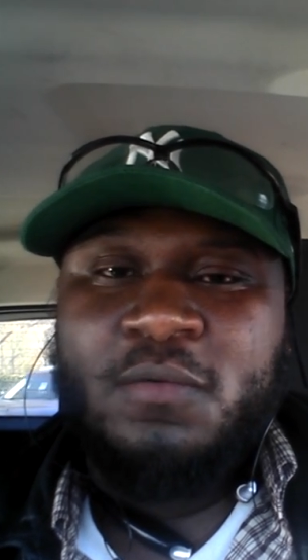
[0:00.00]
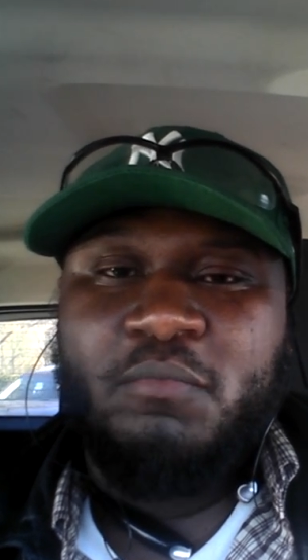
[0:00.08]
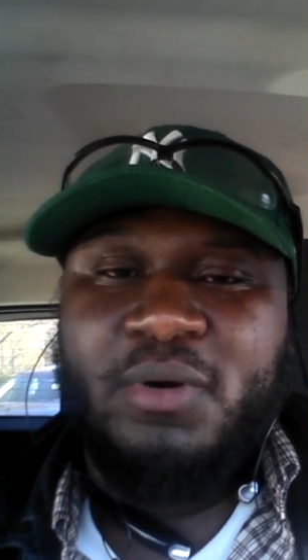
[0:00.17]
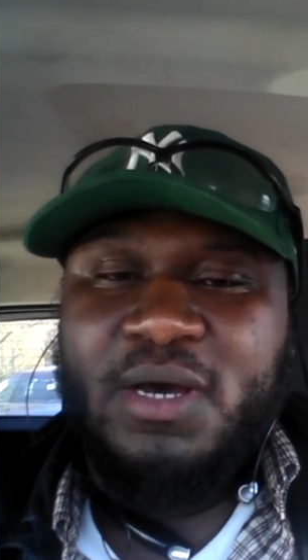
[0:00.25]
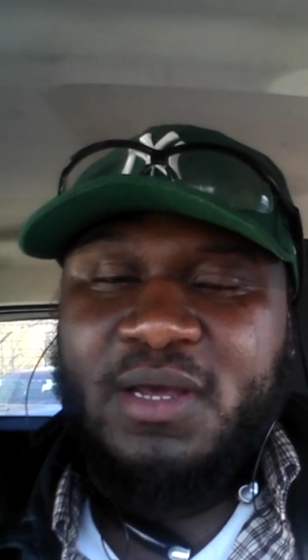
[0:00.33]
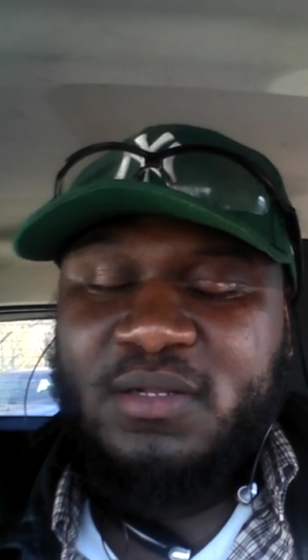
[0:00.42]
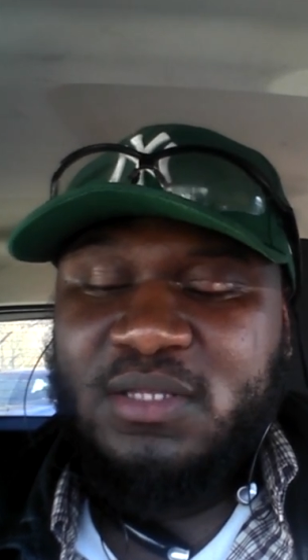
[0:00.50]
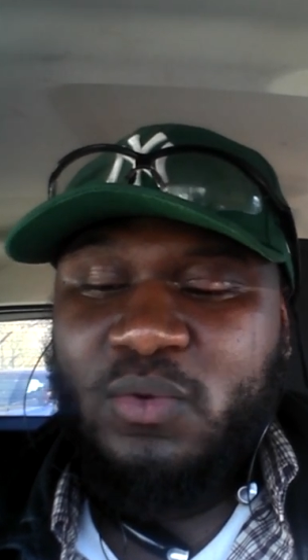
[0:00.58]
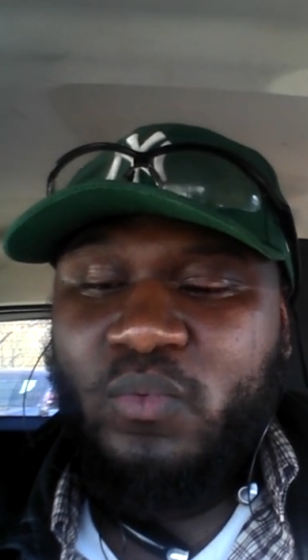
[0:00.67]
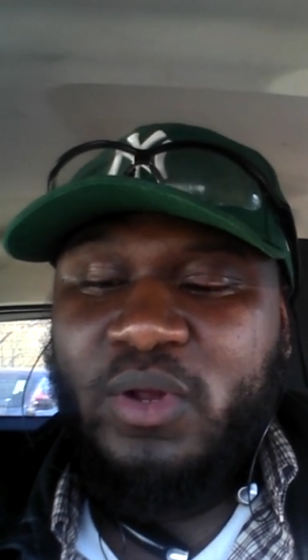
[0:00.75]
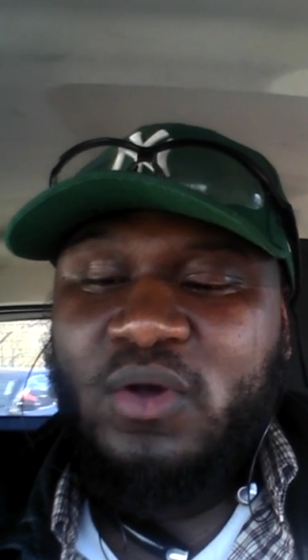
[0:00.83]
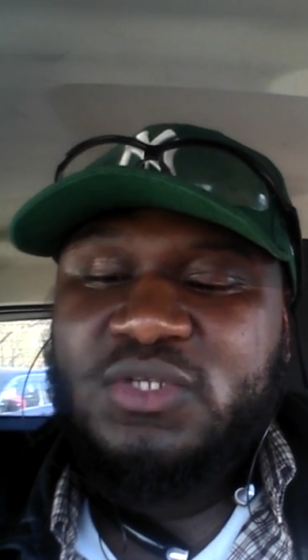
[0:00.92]
But the
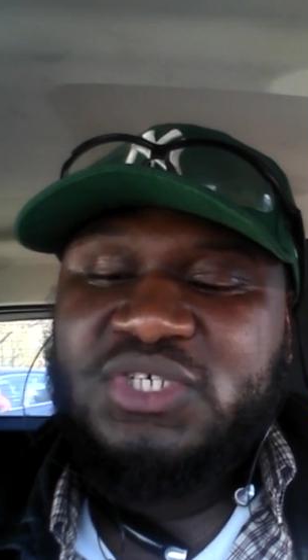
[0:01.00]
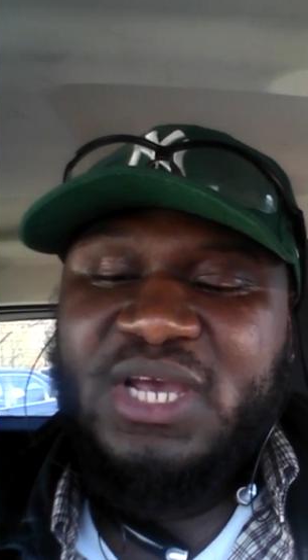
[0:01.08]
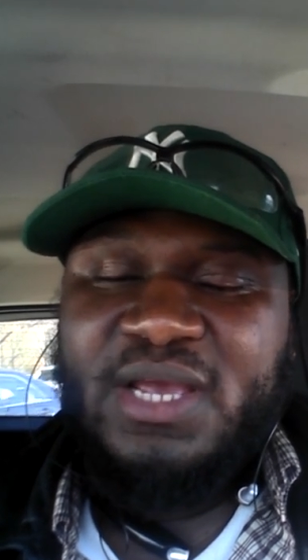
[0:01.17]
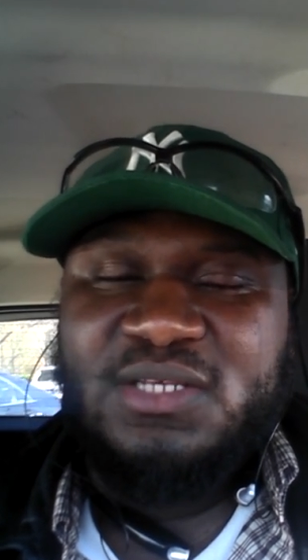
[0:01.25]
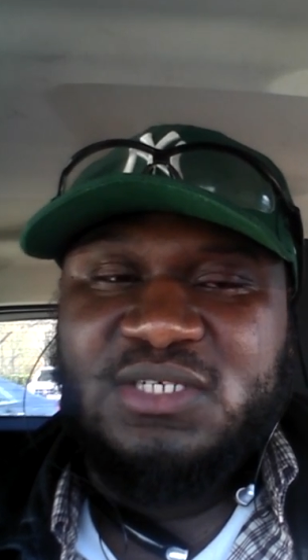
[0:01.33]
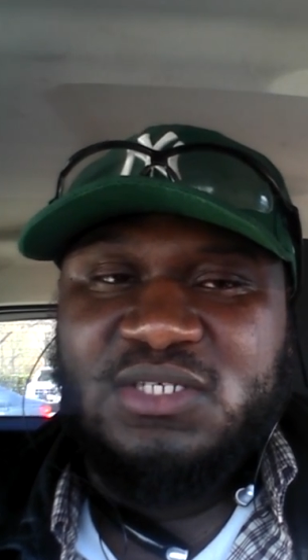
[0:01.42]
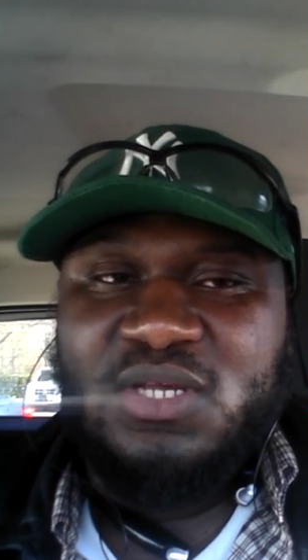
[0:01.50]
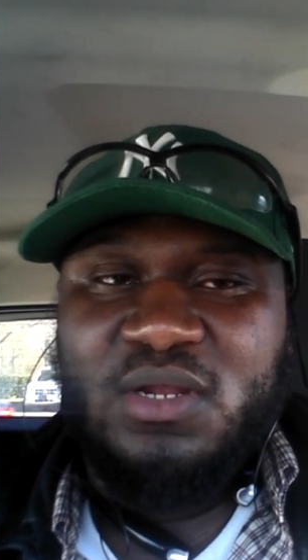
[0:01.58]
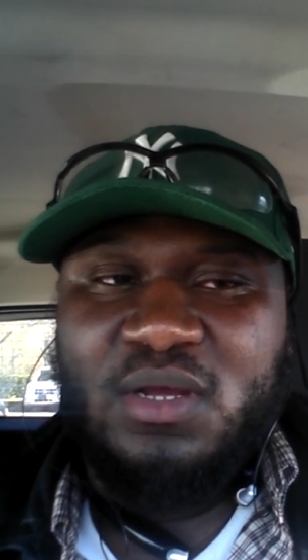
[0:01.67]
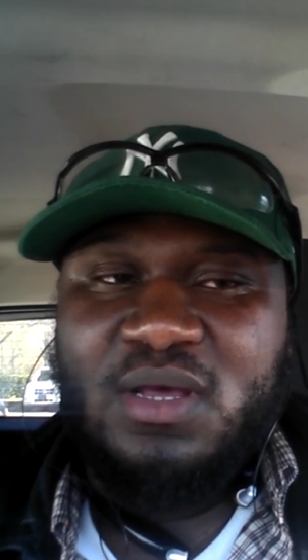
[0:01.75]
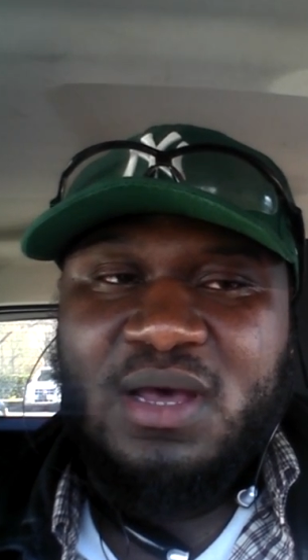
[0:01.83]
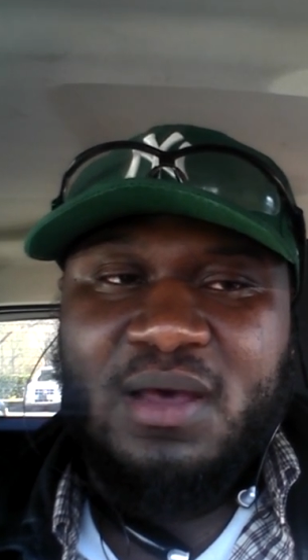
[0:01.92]
real change is going
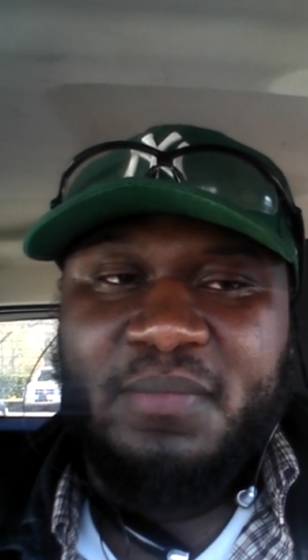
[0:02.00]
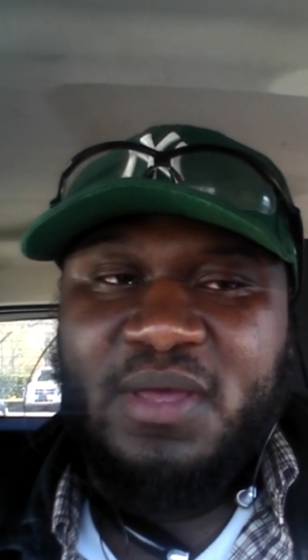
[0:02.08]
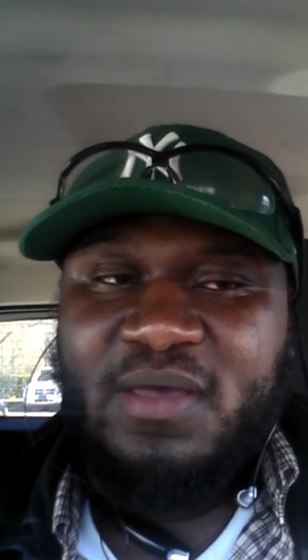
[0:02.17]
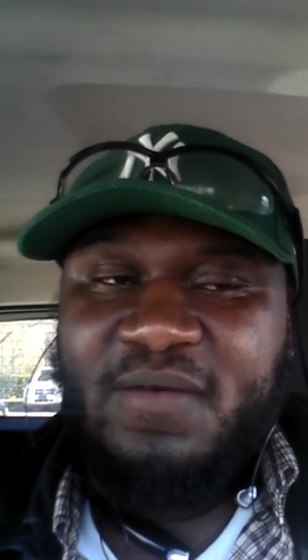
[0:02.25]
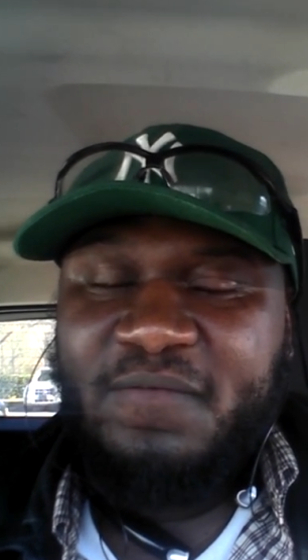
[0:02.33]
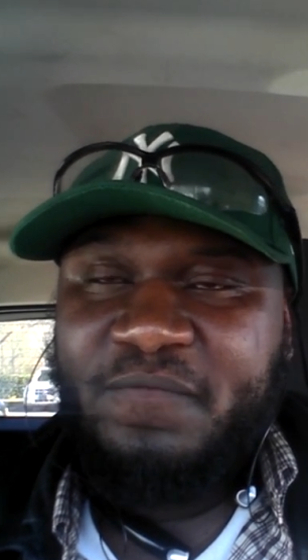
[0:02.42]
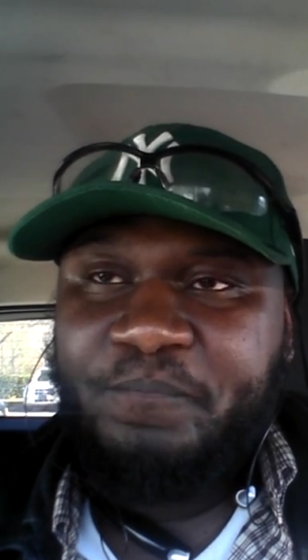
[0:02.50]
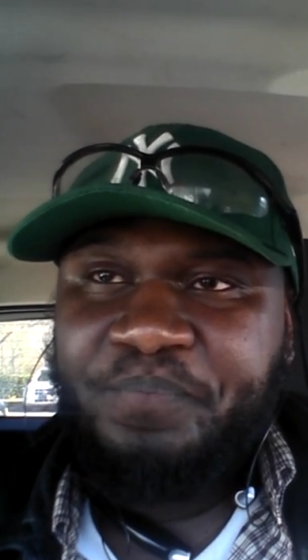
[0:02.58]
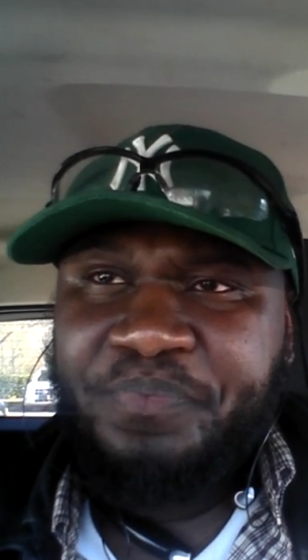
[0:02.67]
to come if